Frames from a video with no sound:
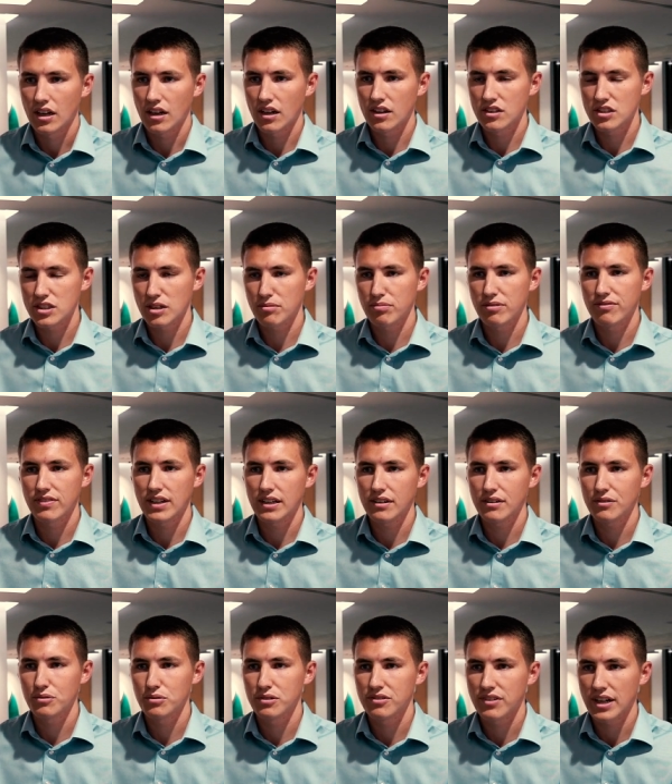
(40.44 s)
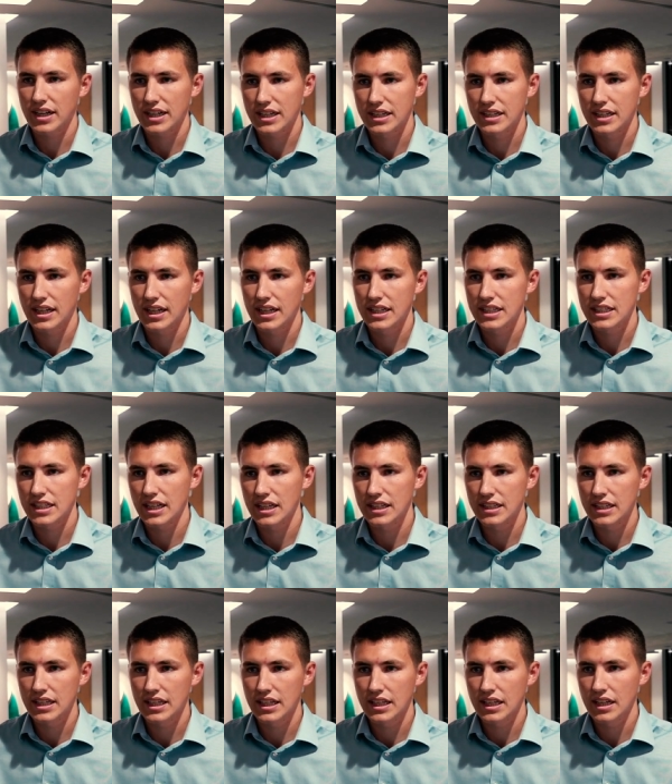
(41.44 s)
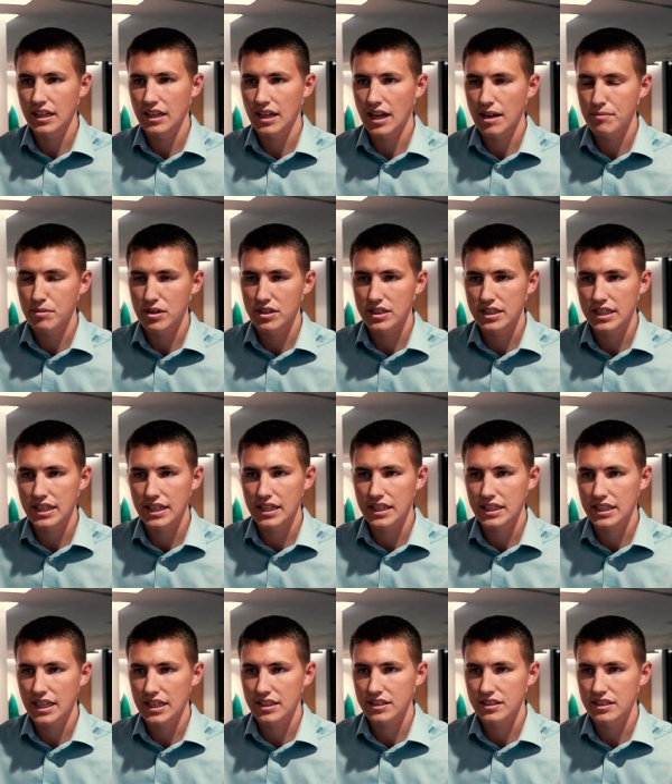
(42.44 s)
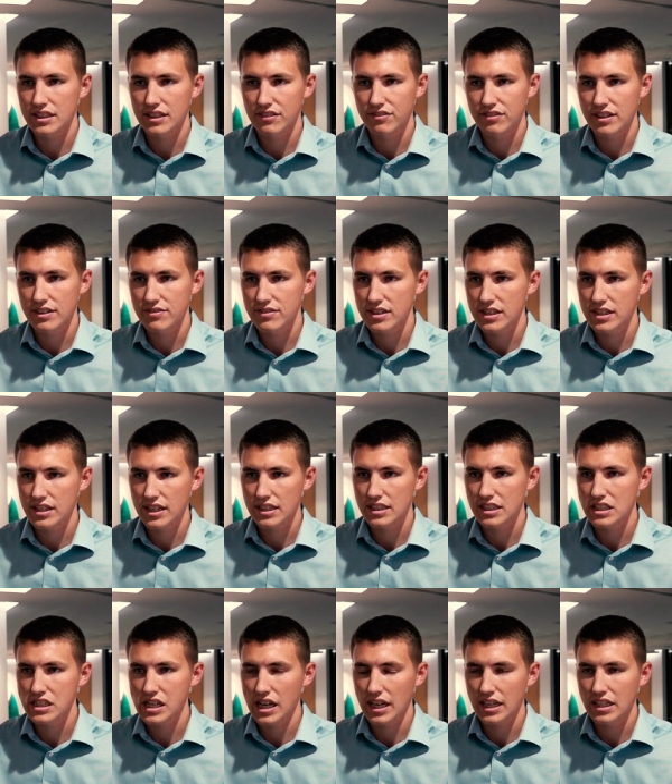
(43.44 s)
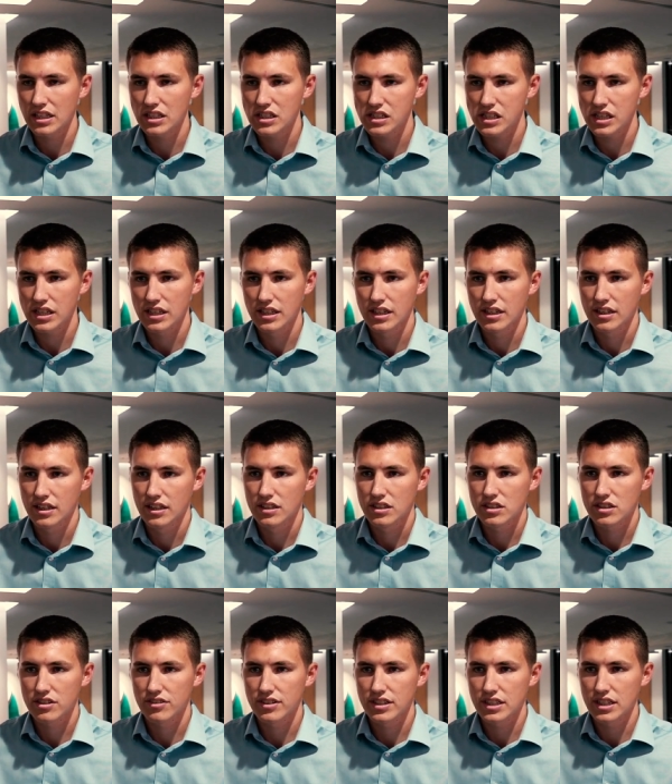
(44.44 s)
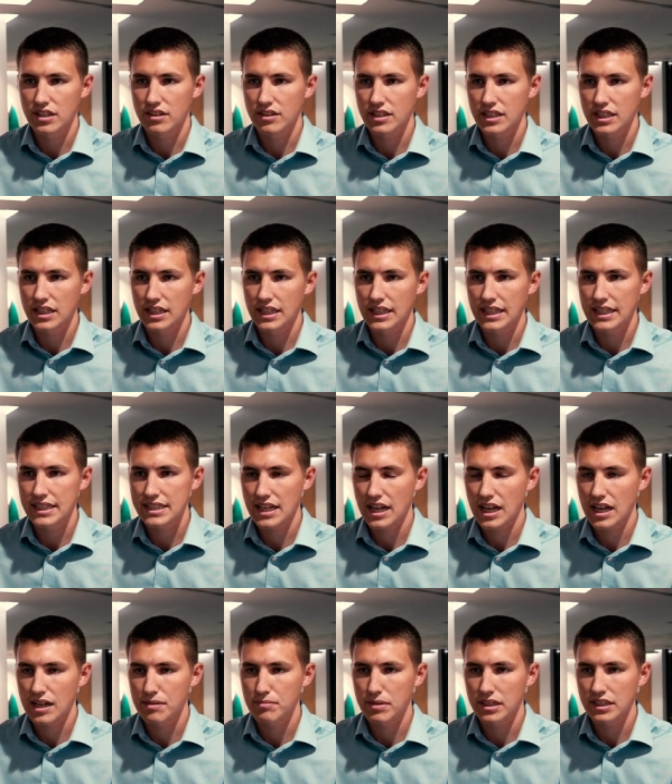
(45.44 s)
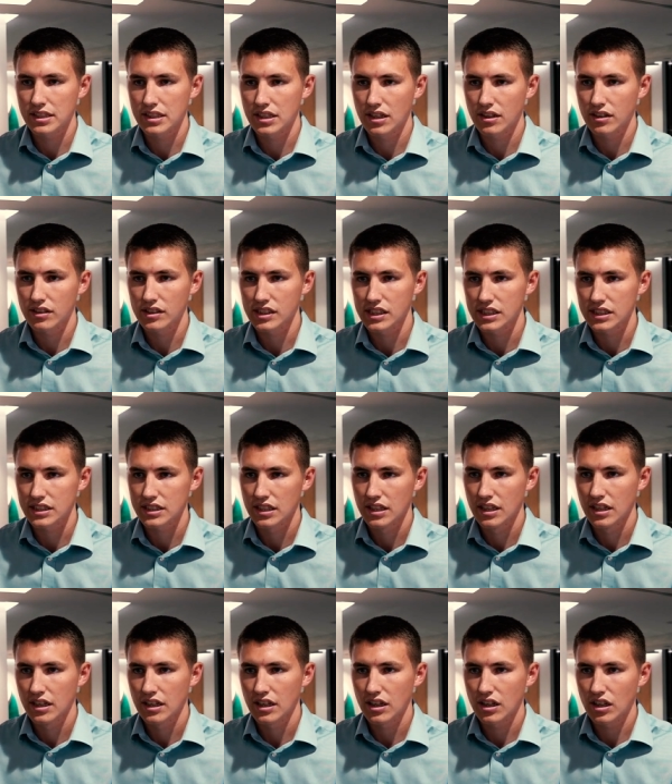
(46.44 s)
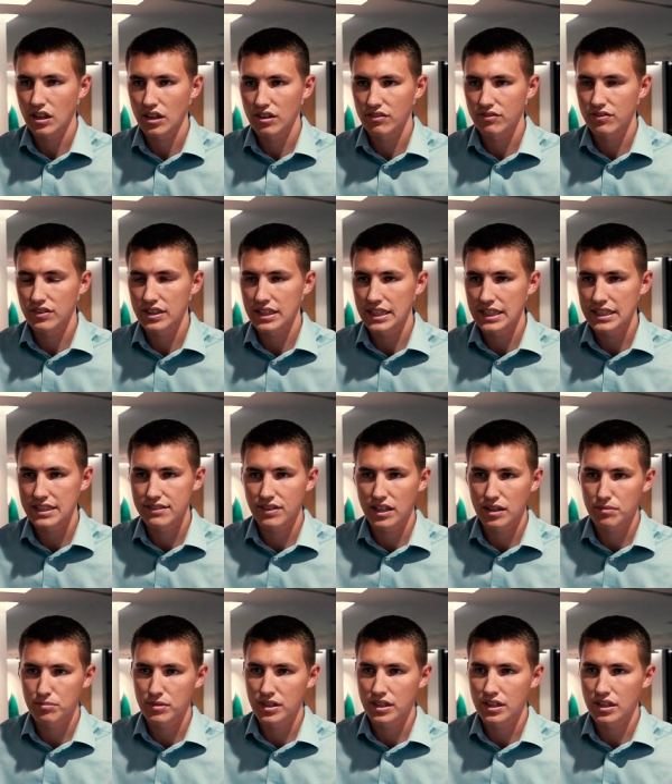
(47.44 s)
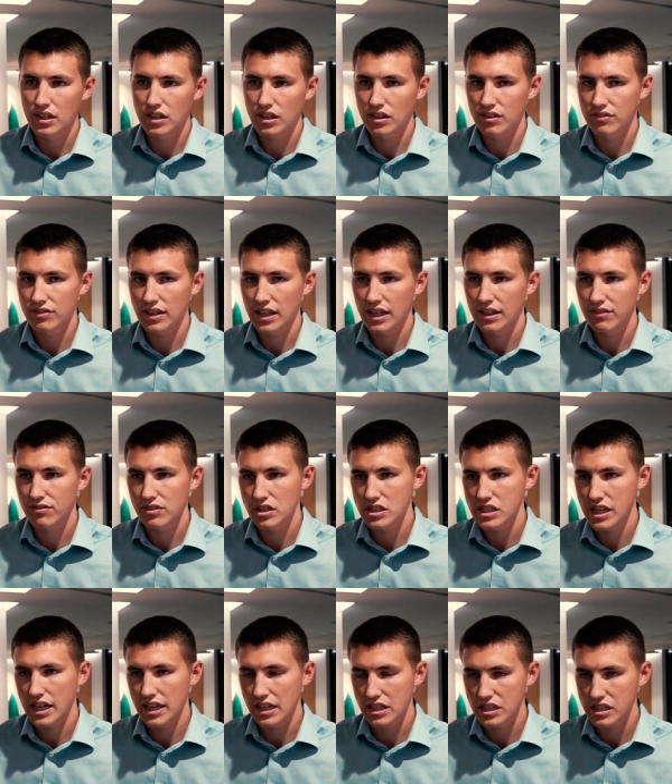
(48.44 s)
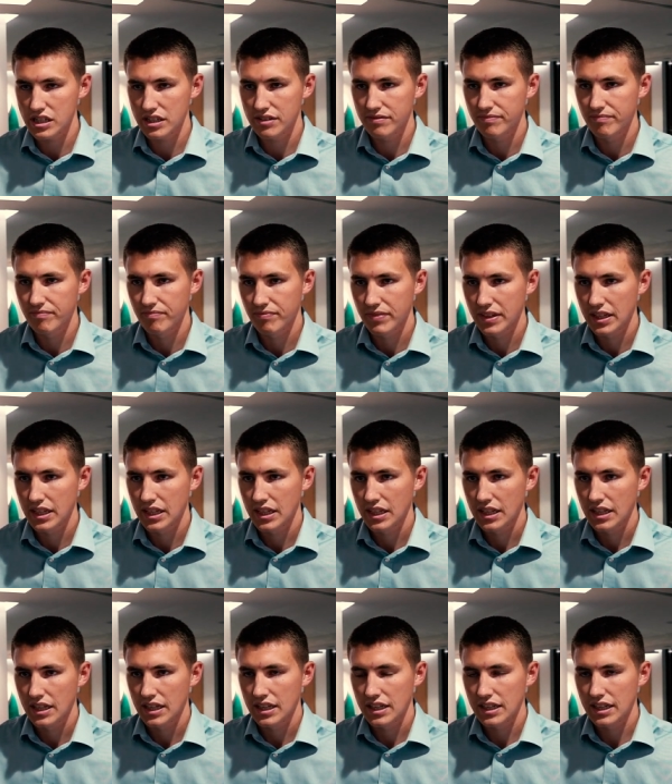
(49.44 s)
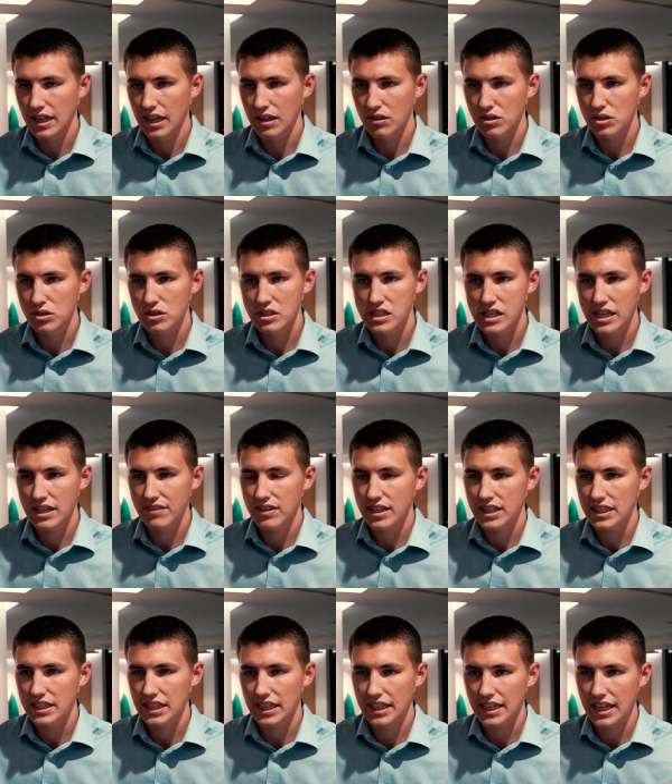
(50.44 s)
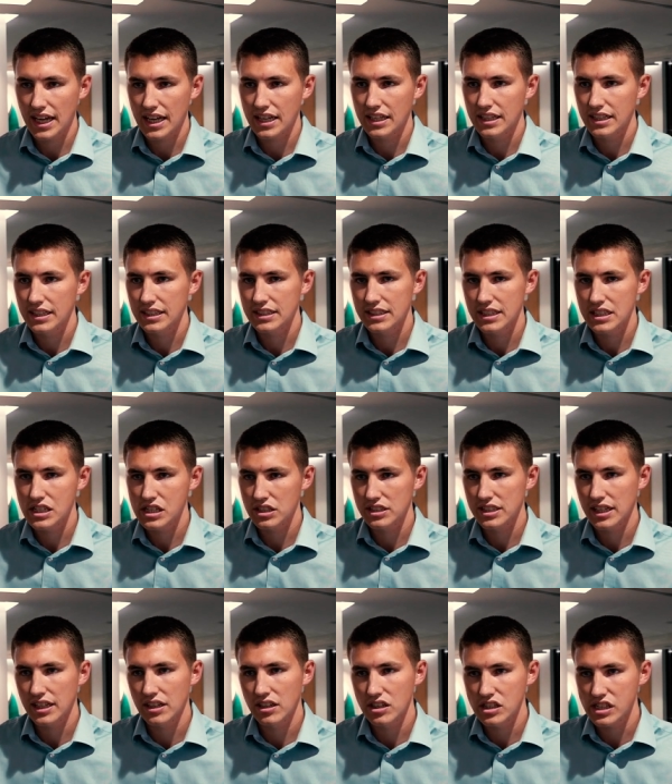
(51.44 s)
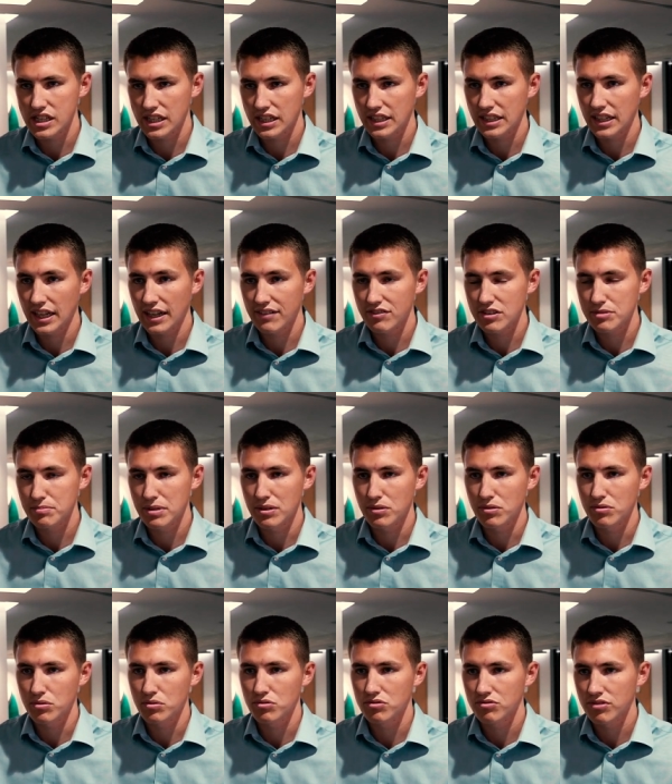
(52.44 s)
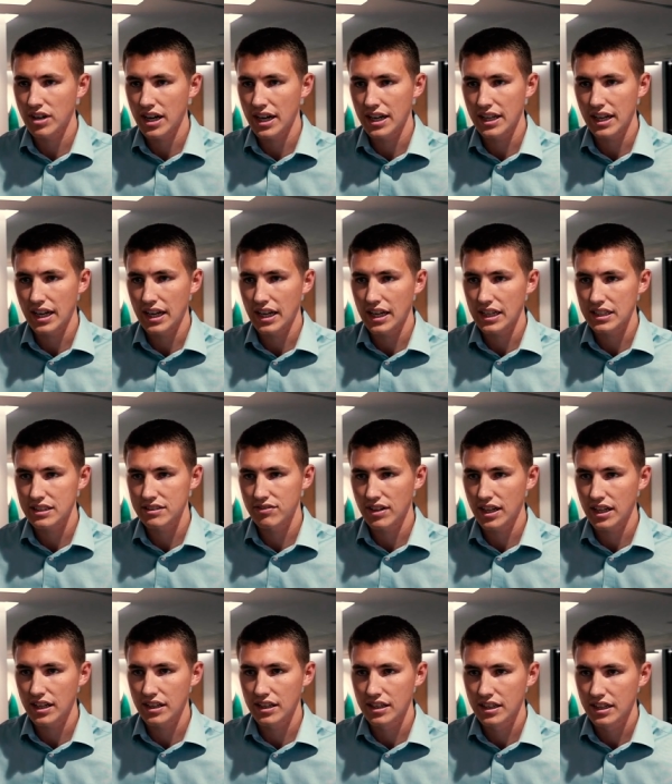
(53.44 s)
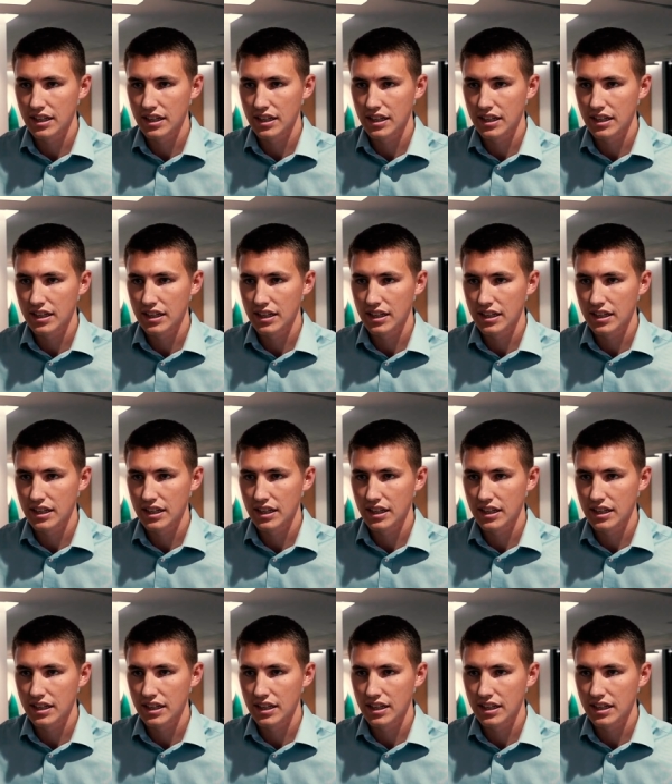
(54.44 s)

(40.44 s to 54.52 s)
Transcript: On top of that, we recognise that the M O D has set us a fifty thirty challenge to reduce the time and cost of the development of our future engine. Now, to achieve this, again, digital technologies have to be right at the heart of that,